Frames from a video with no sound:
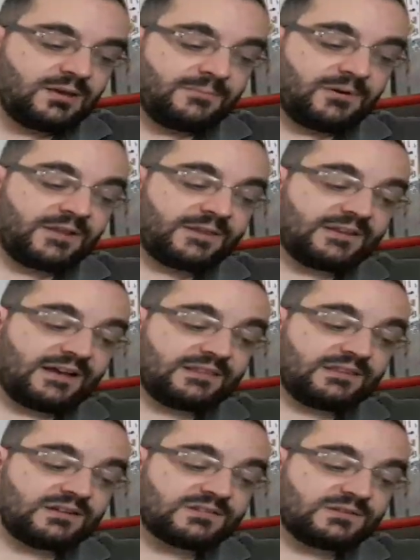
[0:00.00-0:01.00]
Both
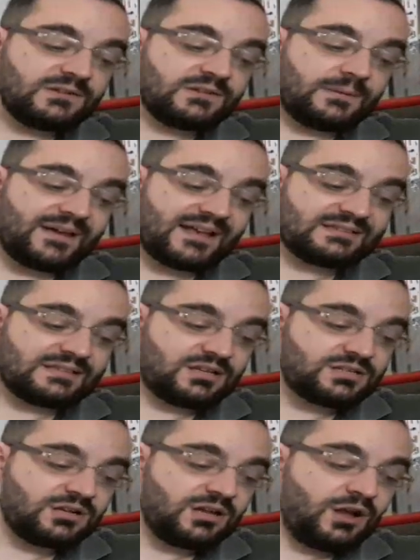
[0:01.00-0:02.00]
understood the
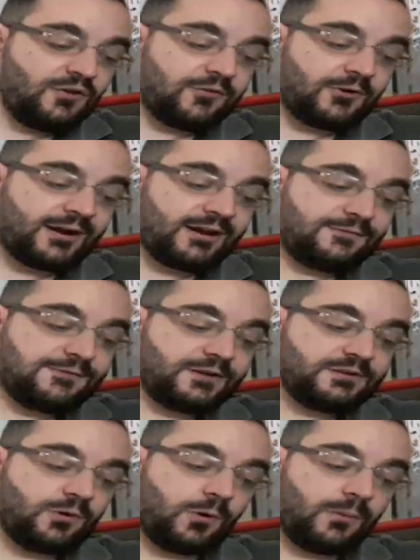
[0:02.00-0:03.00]
message, for elf
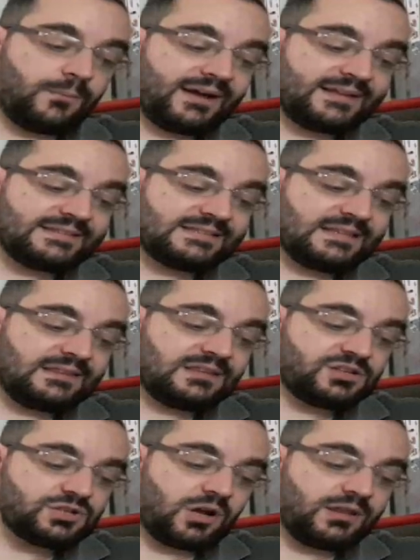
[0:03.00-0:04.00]
and gnome had seen
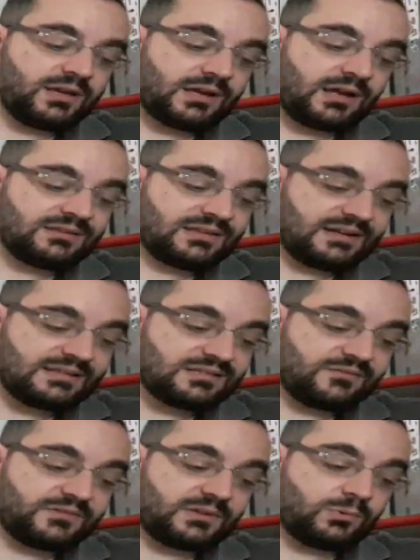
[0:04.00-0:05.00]
the jolly countenance
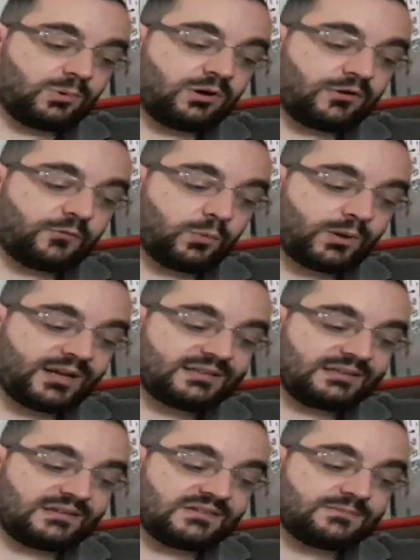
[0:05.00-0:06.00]
of the dwarf
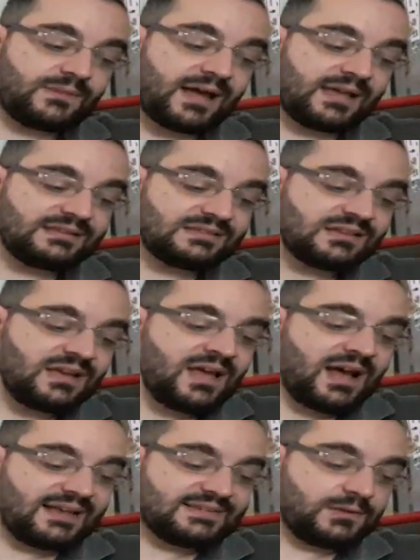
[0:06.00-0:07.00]
wreathed in smiles
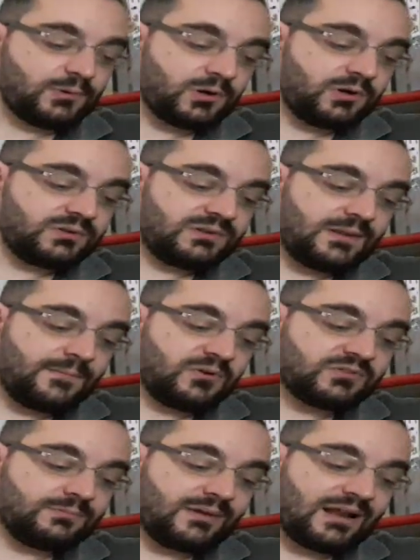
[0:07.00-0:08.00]
as he wrote the
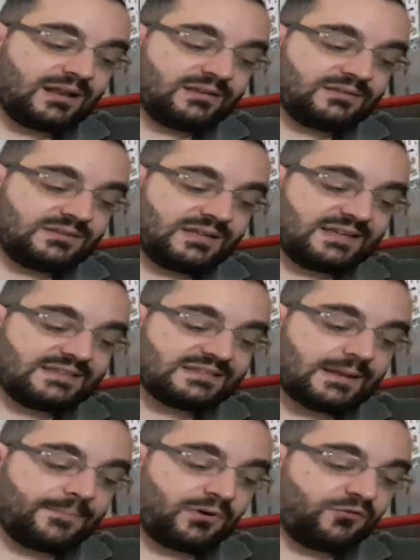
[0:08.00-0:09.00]
most malign
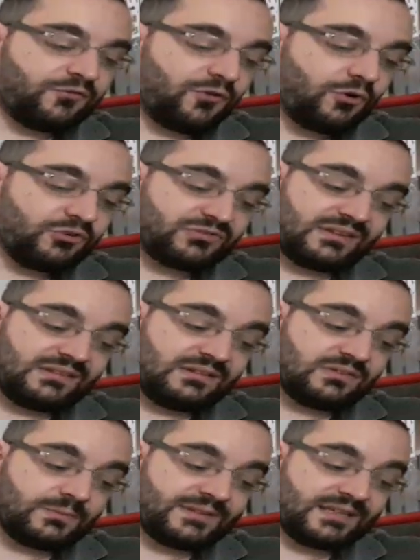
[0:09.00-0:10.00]
deeds upon foes and
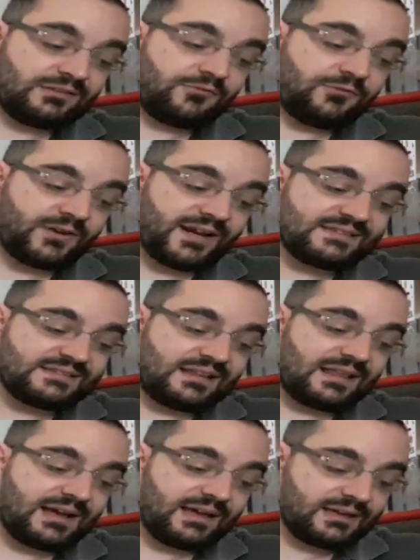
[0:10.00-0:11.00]
disobedient friends
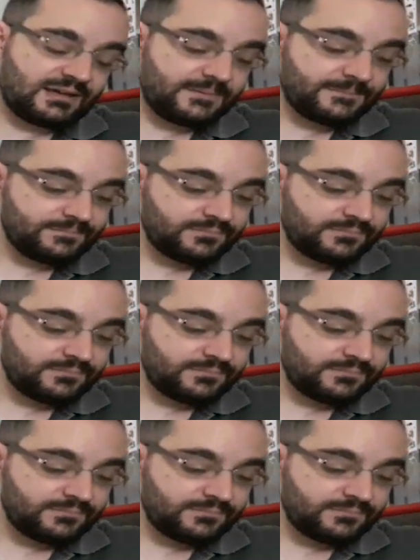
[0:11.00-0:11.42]
alike.